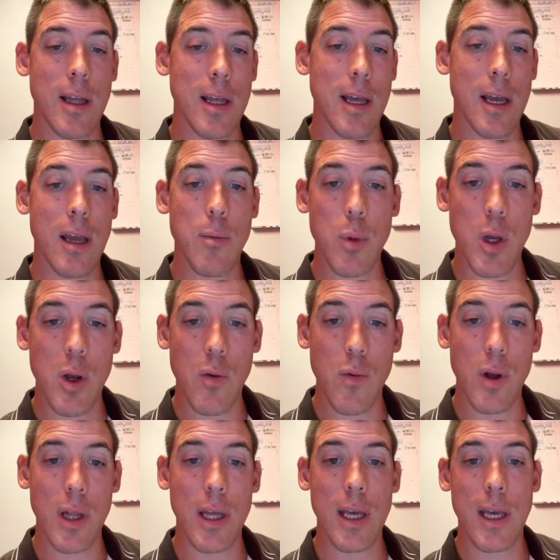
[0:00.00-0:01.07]
It can be a
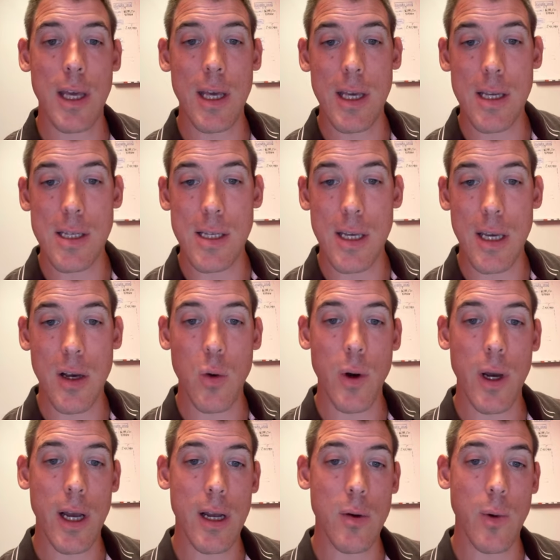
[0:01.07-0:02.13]
really easy,
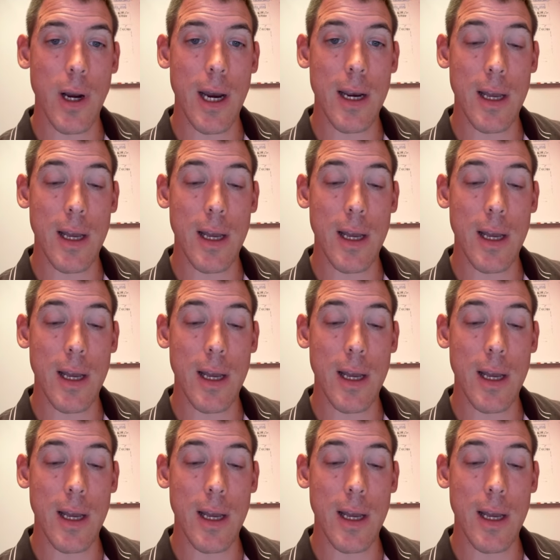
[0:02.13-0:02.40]
quick way